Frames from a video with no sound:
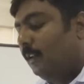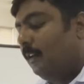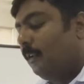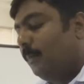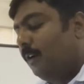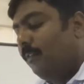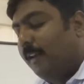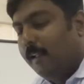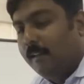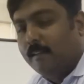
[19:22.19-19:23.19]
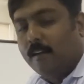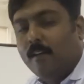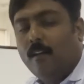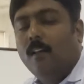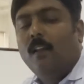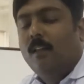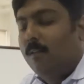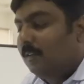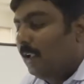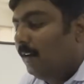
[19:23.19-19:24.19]
then number of days and all
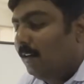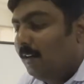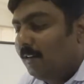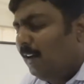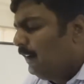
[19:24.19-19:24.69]
those calculations.